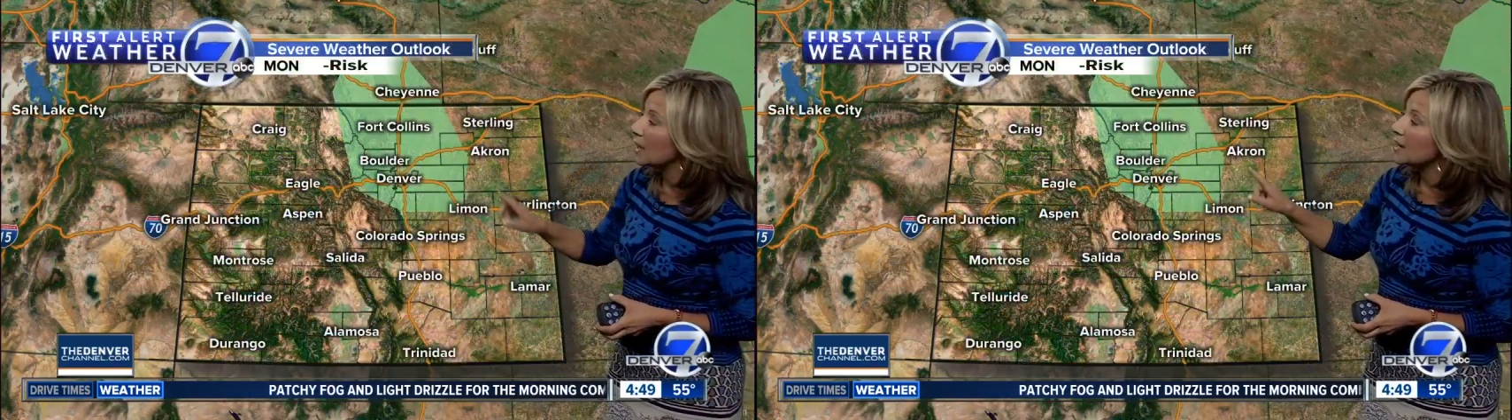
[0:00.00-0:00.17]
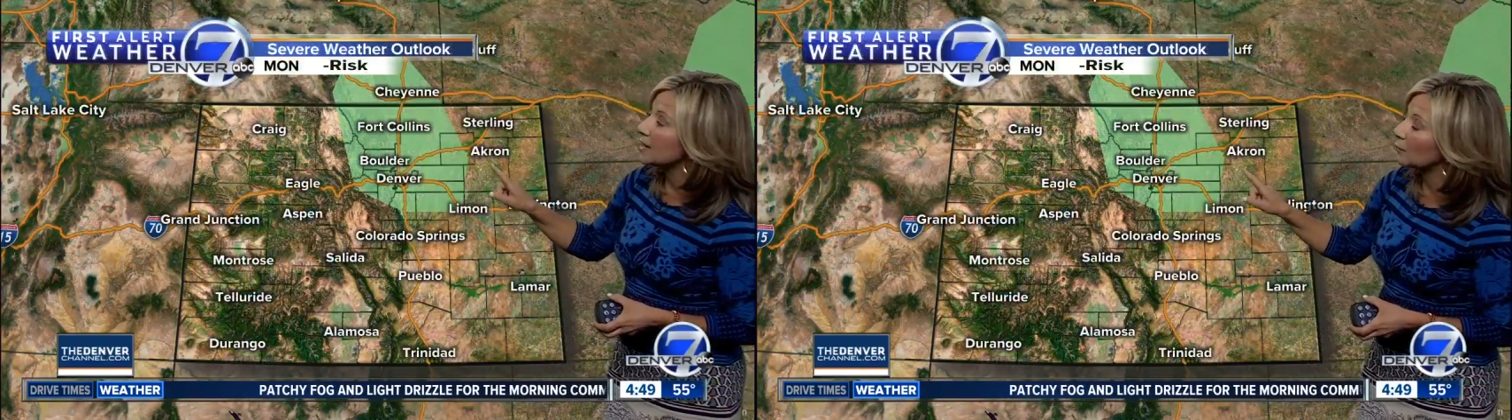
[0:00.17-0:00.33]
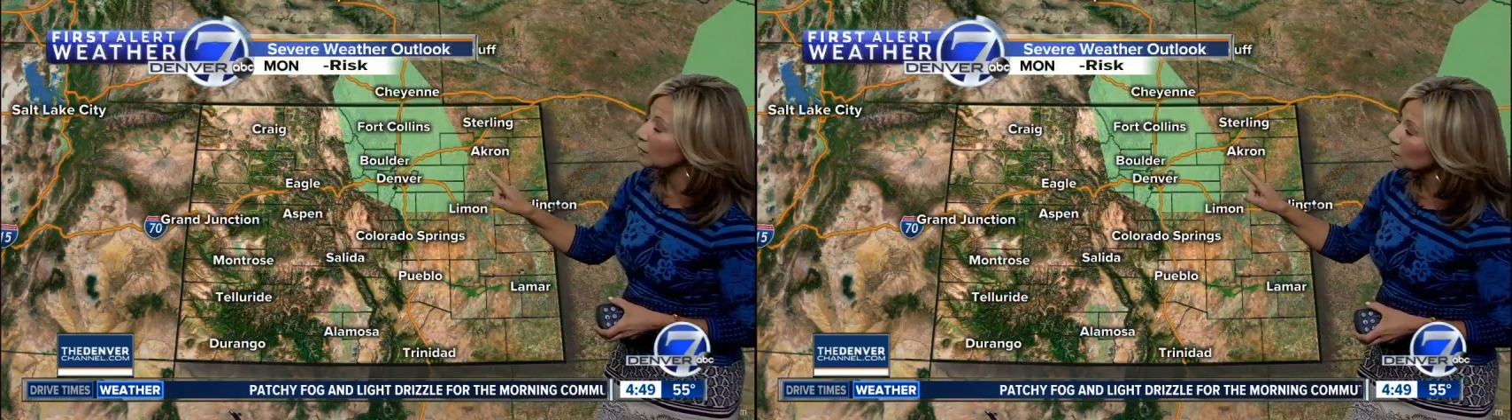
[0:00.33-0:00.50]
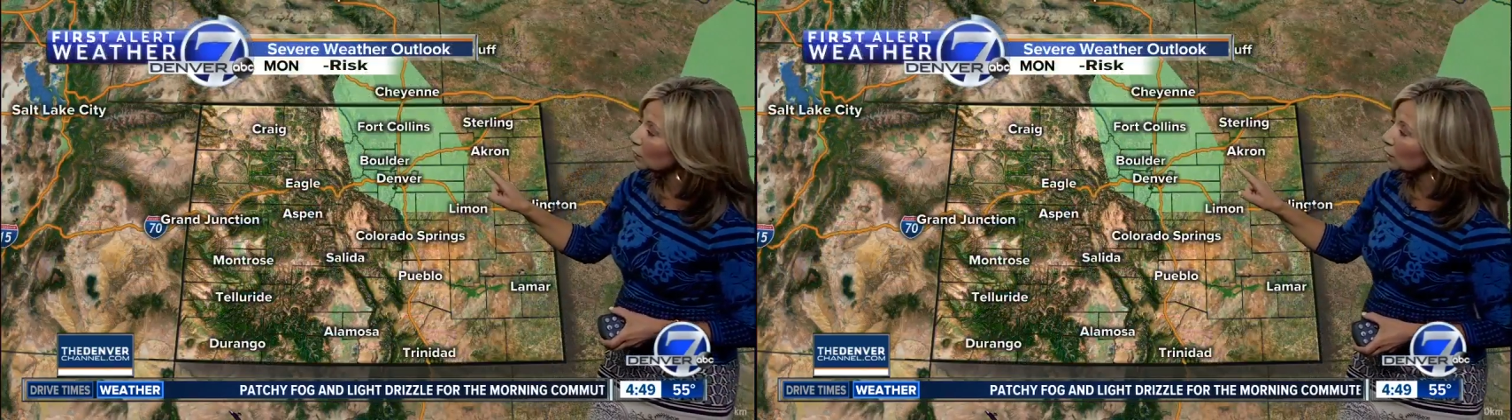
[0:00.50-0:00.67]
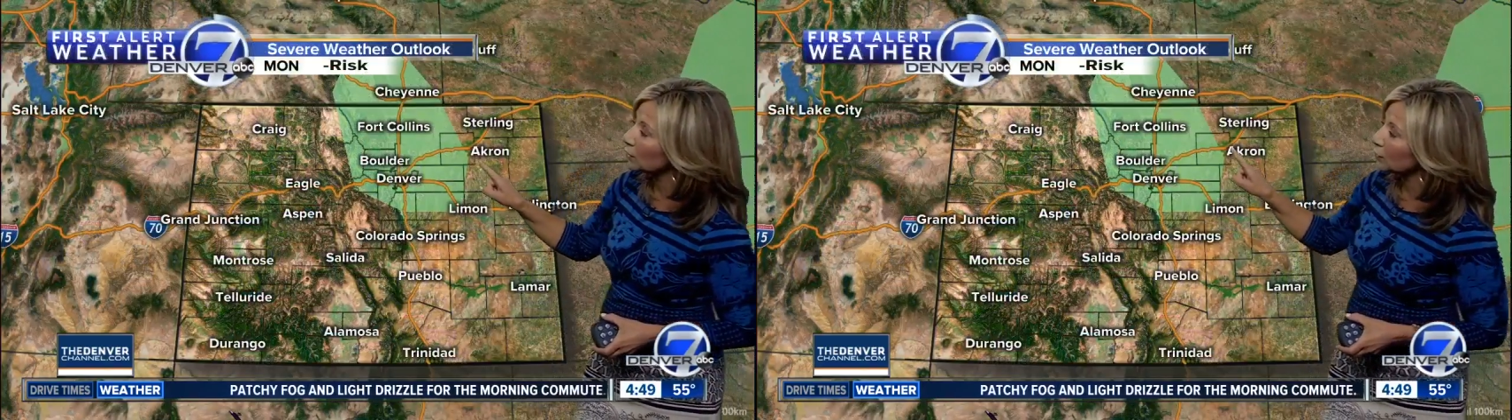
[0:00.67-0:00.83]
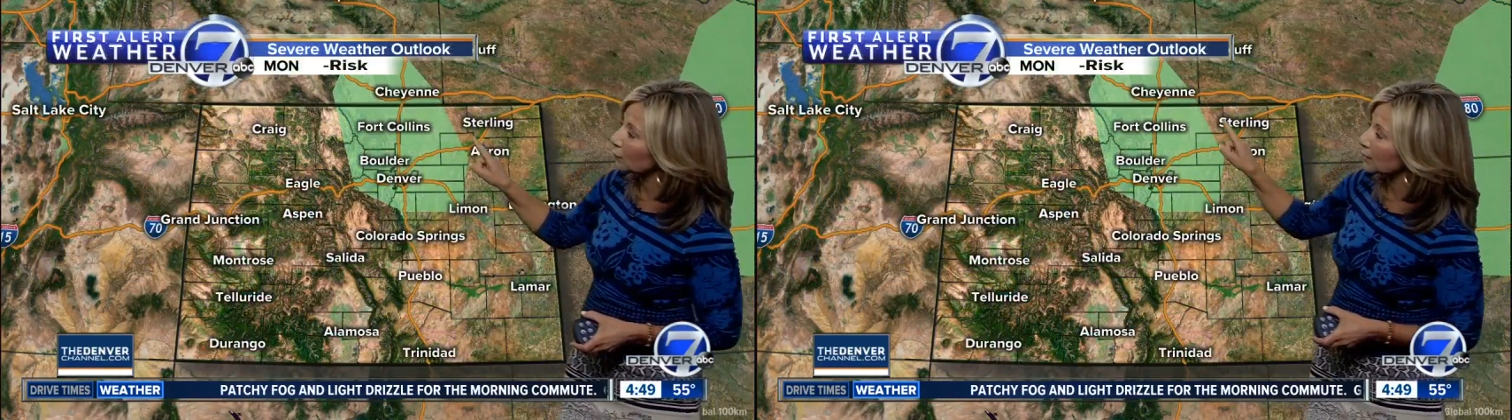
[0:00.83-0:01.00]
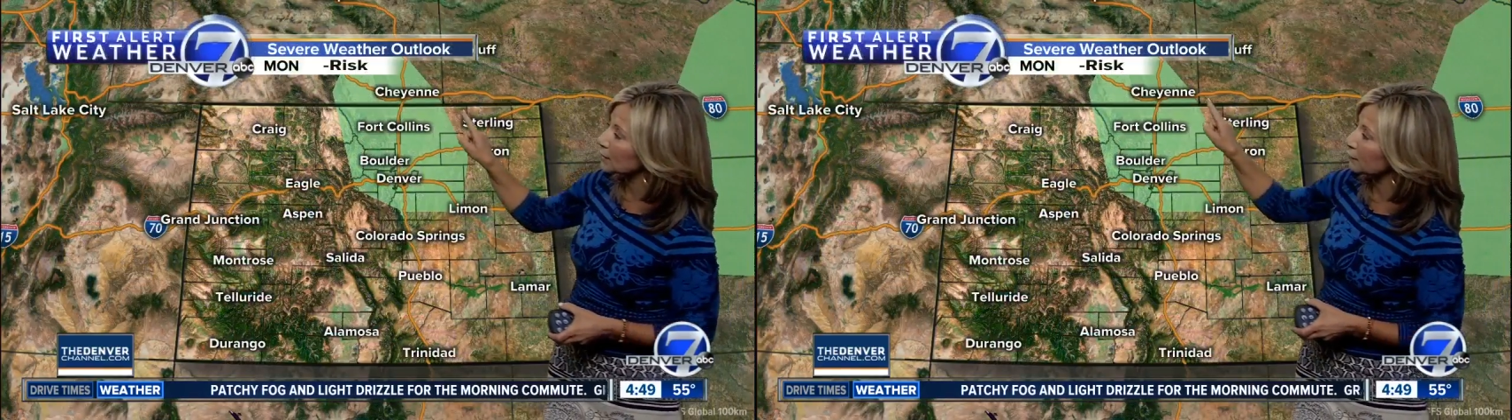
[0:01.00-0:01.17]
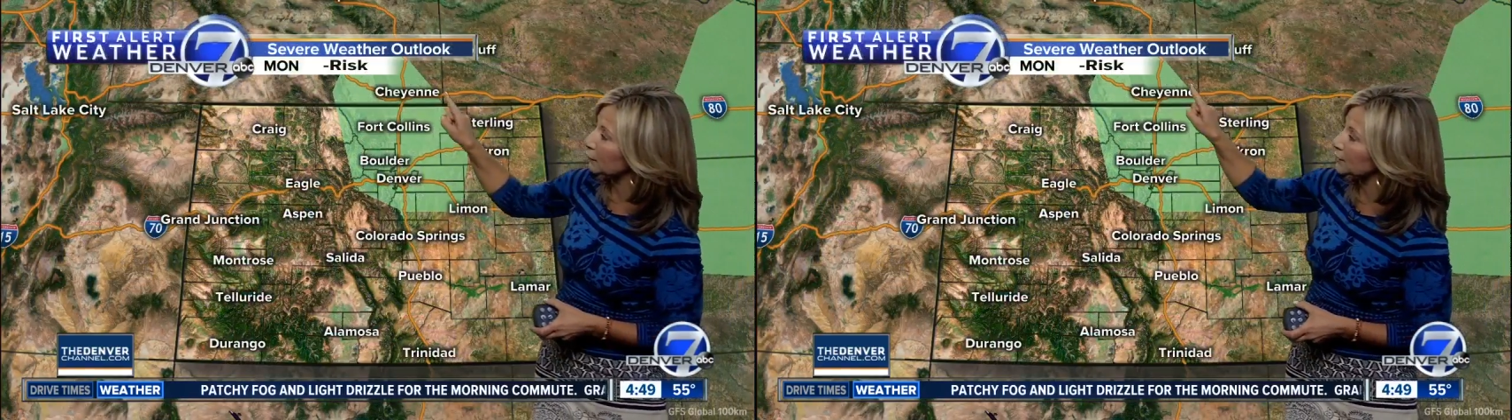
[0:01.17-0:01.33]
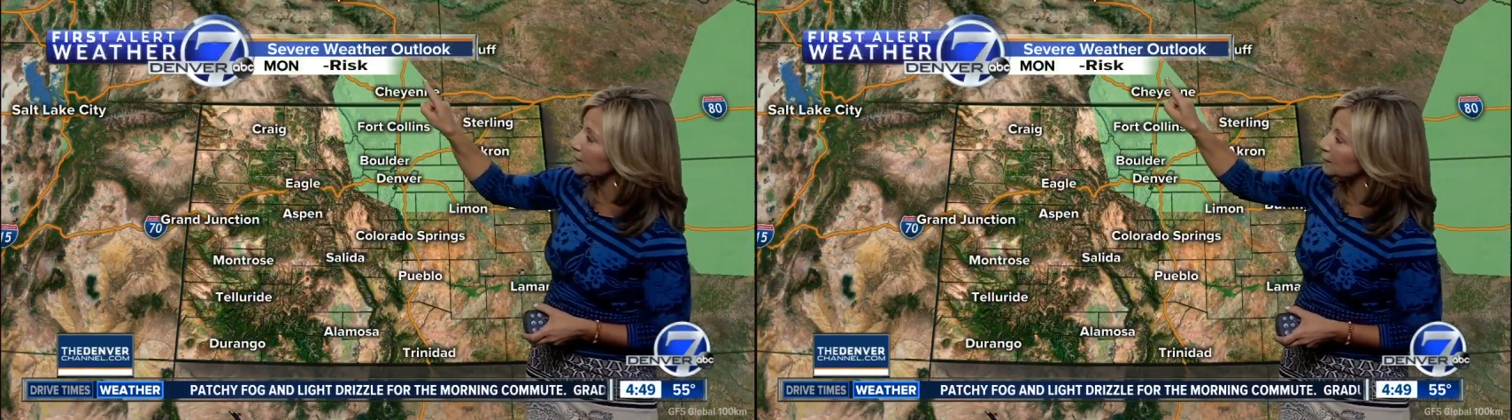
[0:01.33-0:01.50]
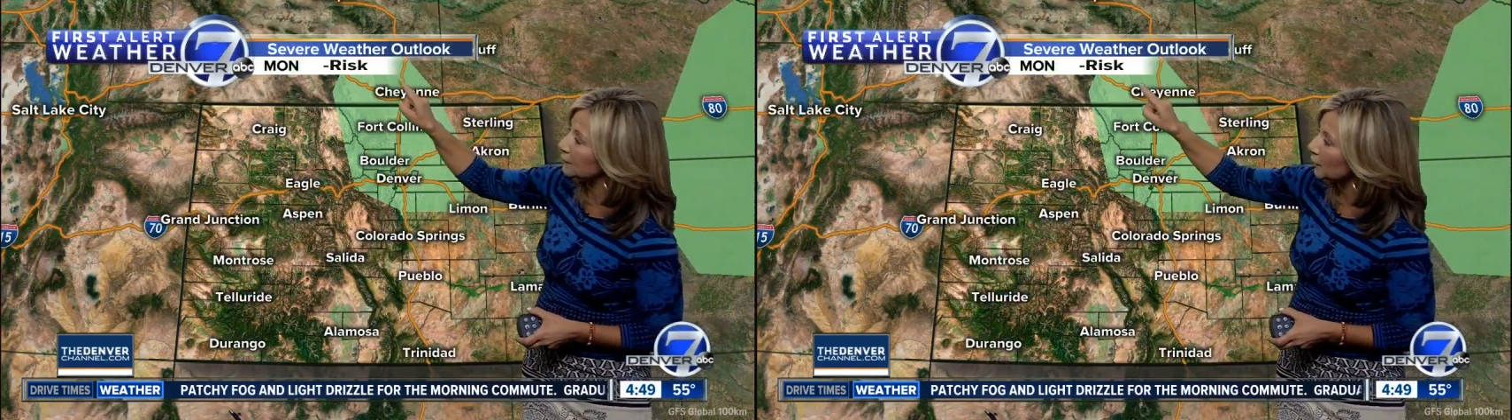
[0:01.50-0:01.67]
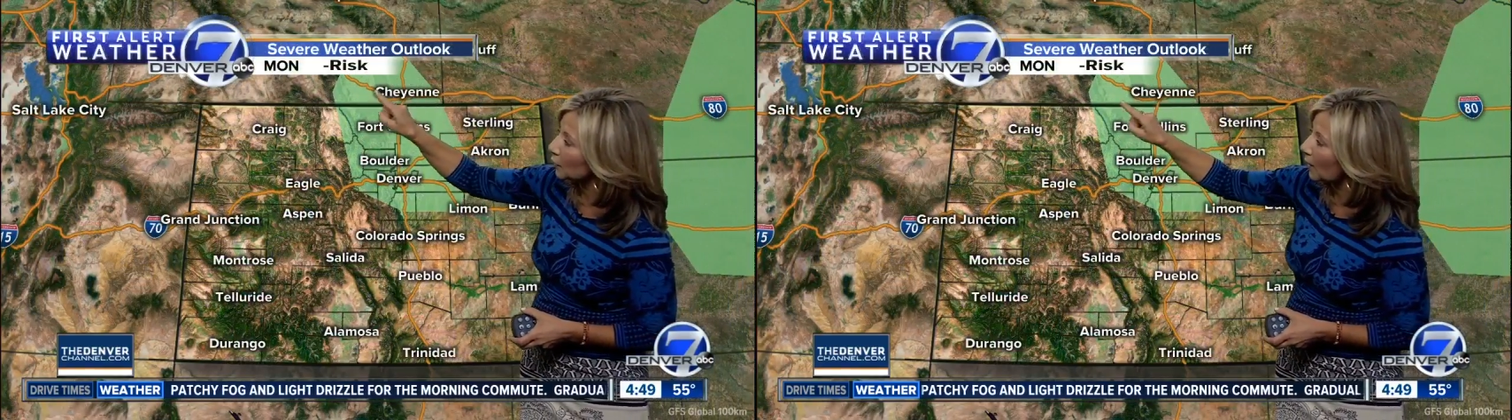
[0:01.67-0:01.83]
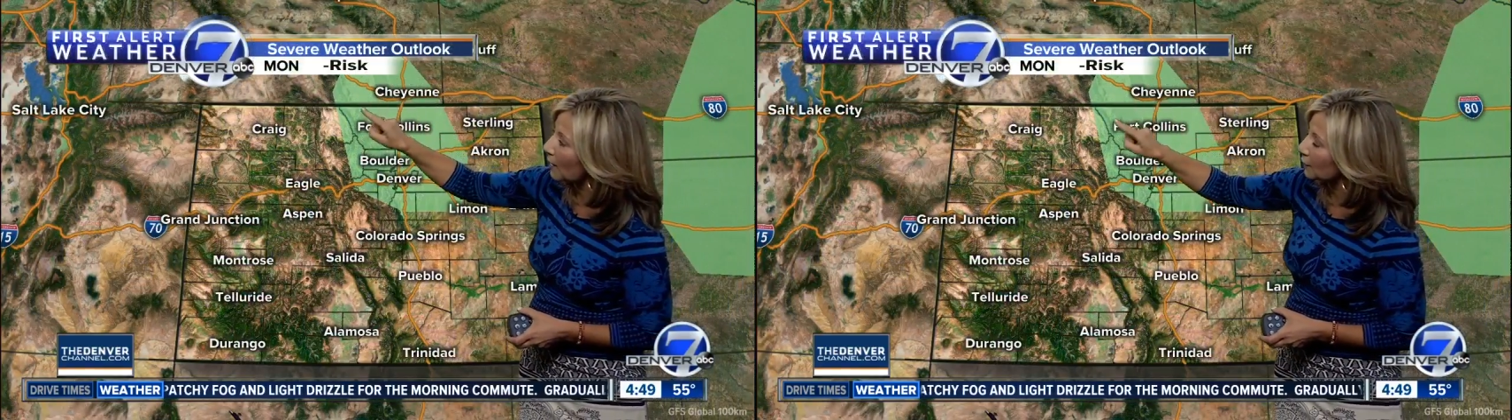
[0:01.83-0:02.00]
Now, when you look at the risk for
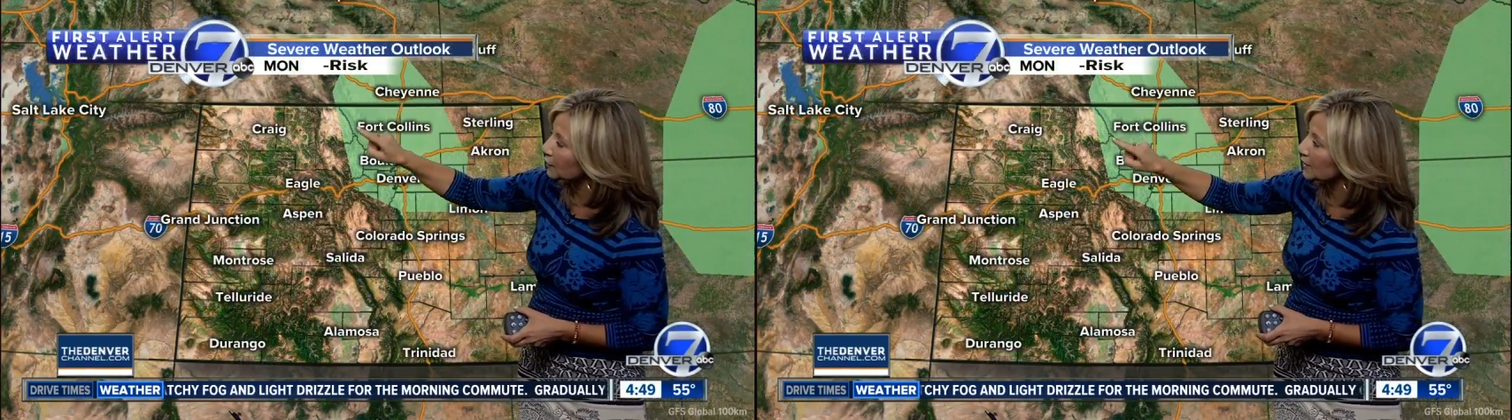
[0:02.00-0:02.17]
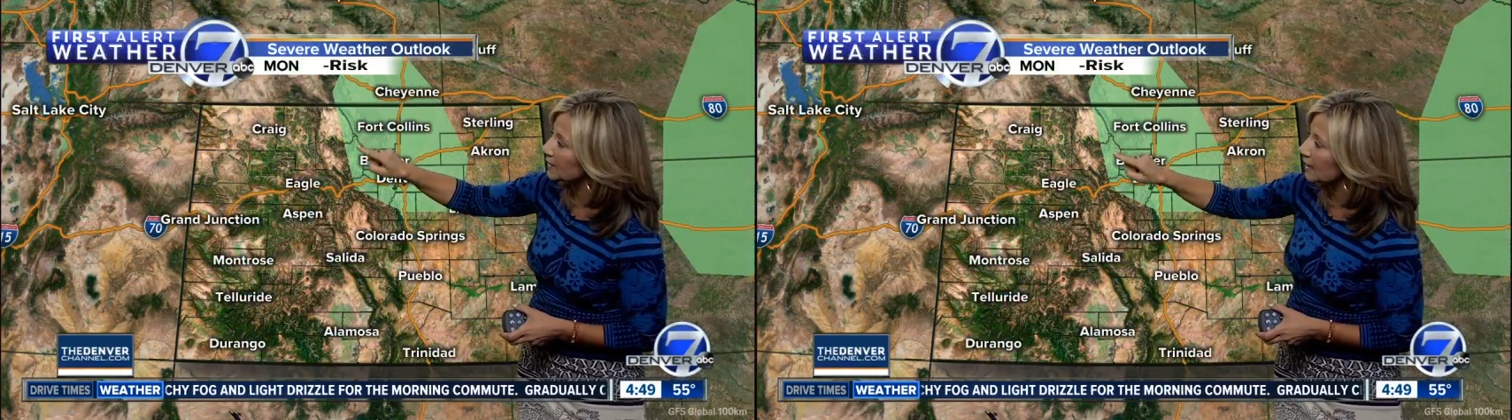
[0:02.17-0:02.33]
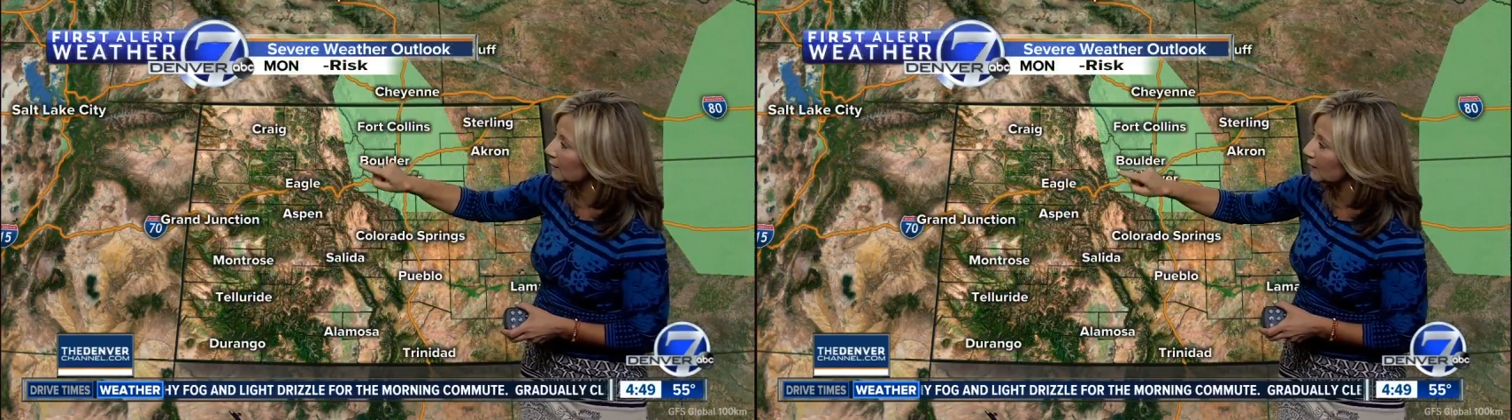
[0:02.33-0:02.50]
severe weather today,